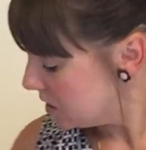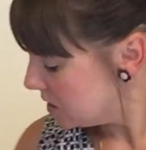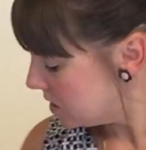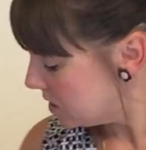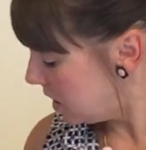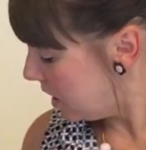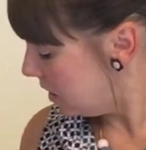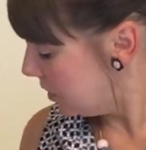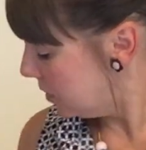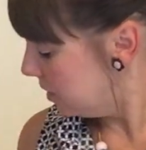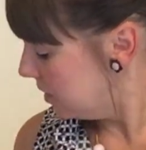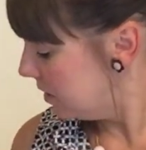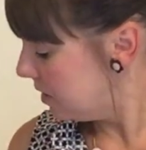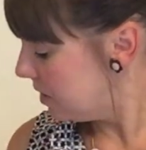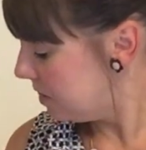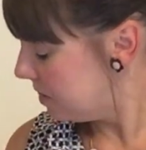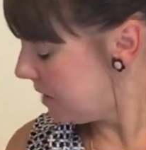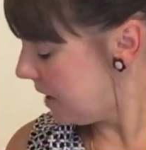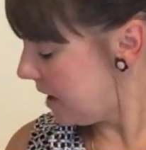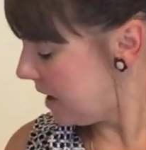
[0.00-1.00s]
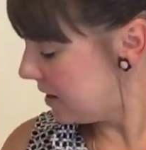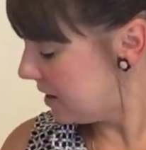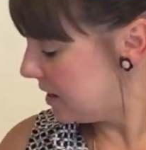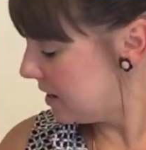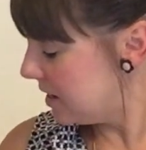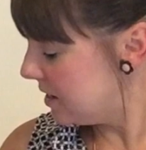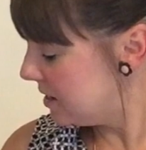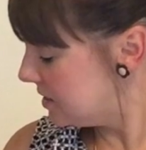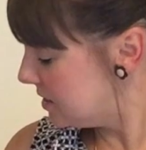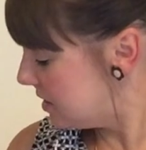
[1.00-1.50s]
So that
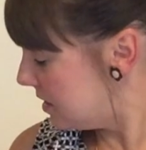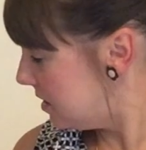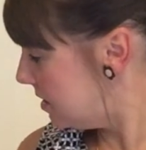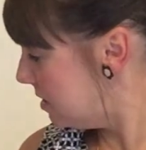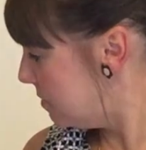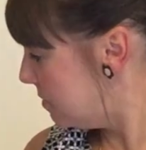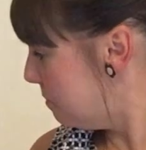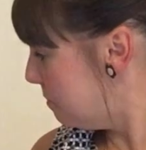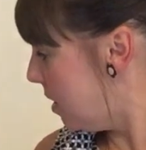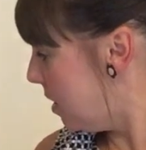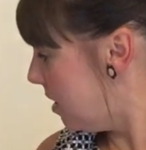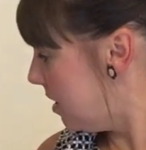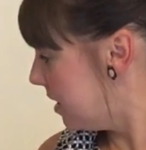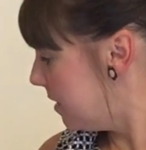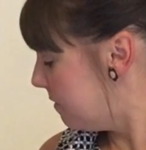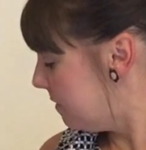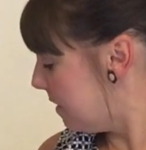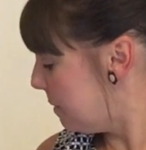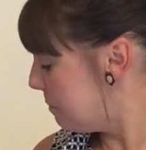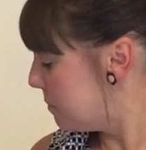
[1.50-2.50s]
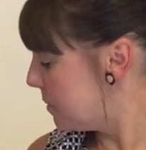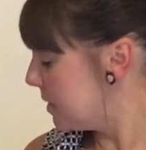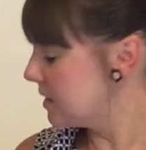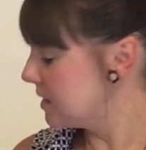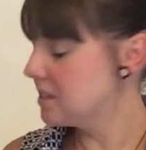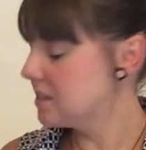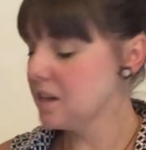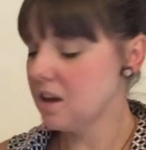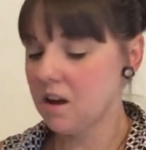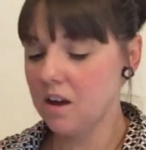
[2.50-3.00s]
is my
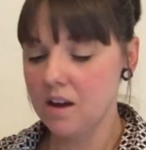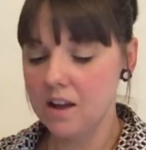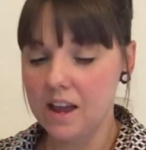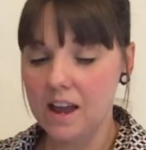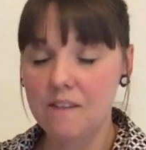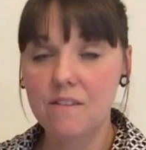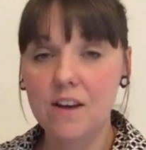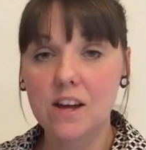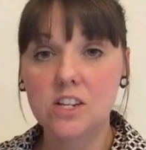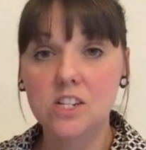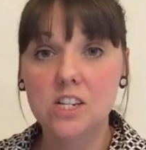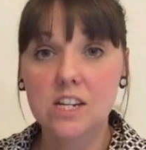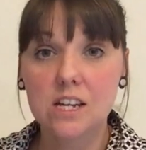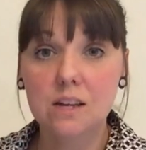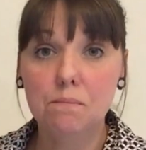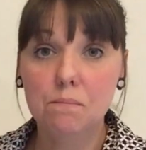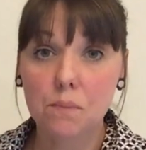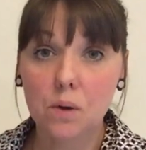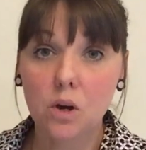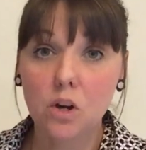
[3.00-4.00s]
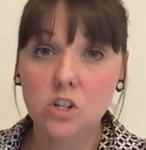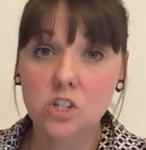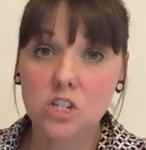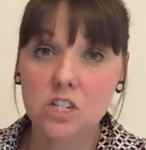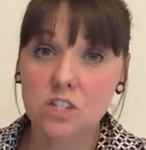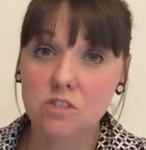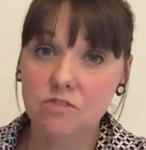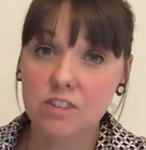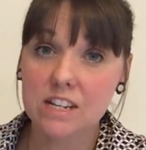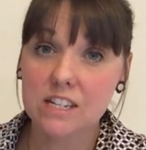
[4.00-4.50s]
fabrics that I have actually
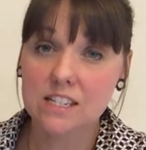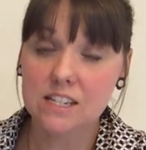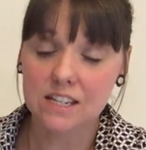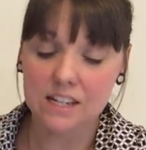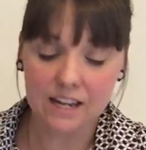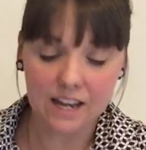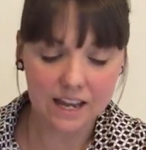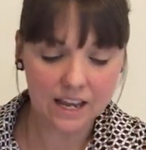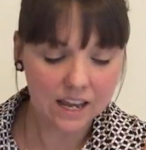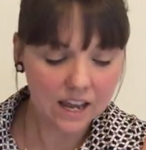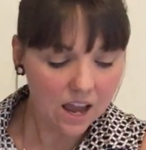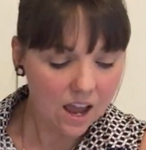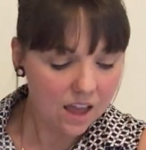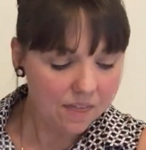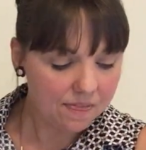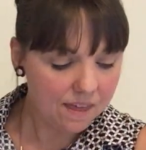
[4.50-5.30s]
purchased recently.